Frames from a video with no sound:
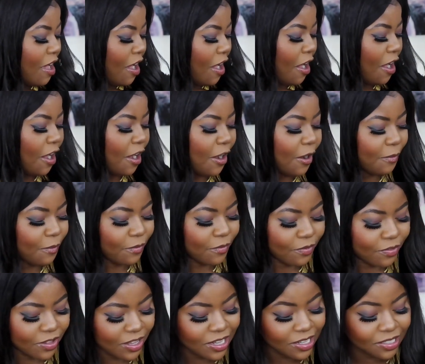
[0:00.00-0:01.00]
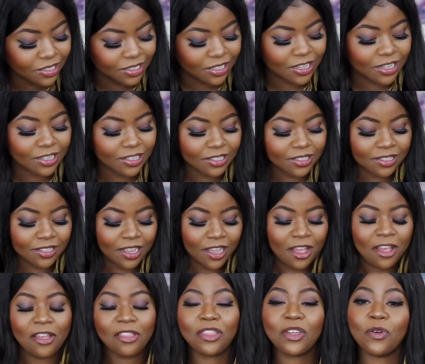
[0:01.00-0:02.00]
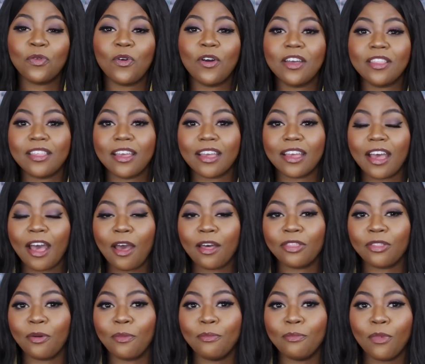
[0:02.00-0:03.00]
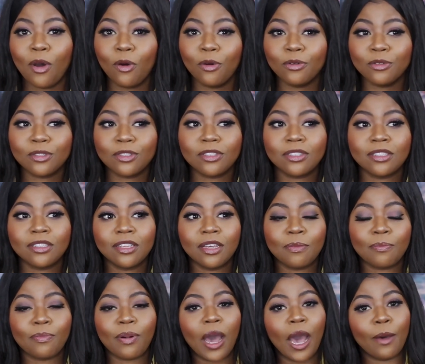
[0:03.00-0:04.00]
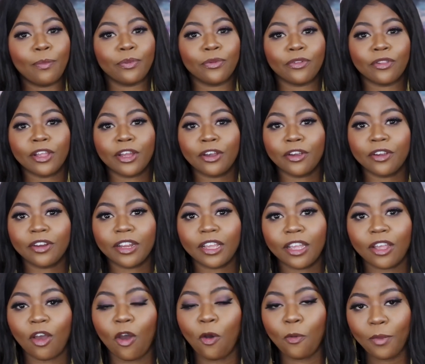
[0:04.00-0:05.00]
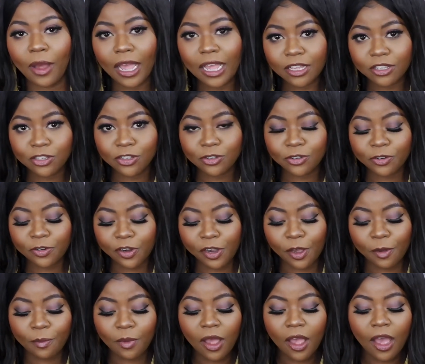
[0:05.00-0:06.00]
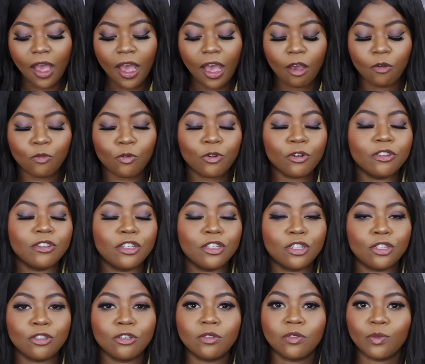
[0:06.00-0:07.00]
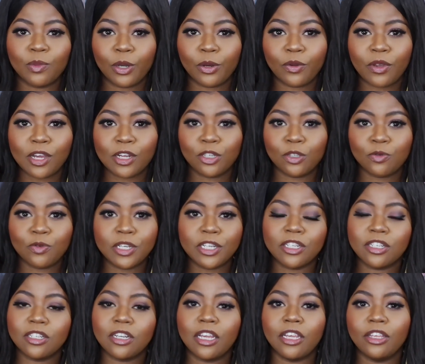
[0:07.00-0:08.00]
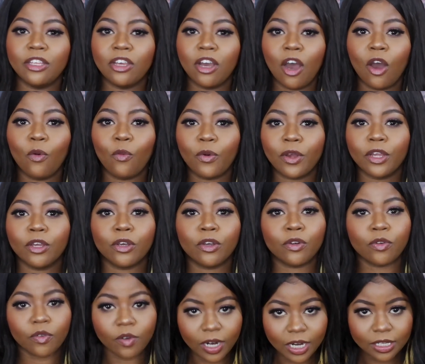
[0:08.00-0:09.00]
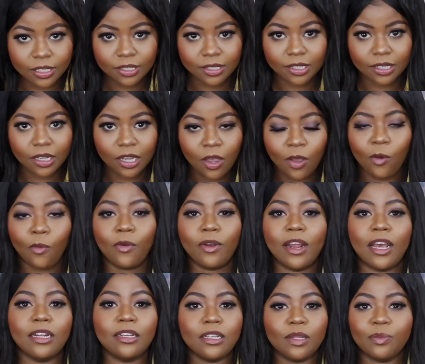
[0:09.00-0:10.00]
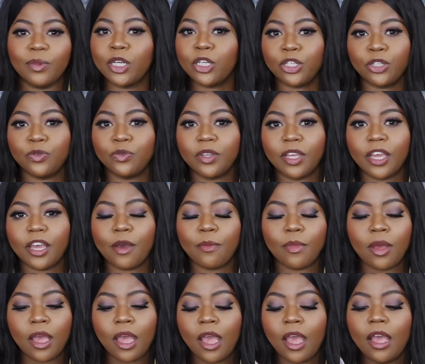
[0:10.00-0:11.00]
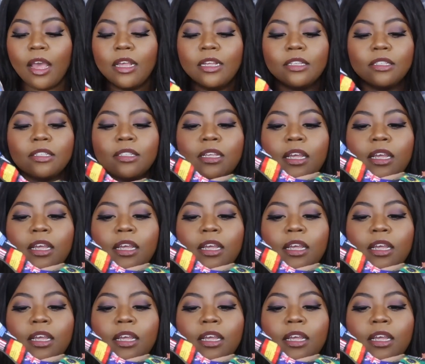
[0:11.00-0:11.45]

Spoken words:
This is the one that got the most popularity on my Instagram. I wore these shoes for my graduation and y'all went crazy when I did my shoe cam. It's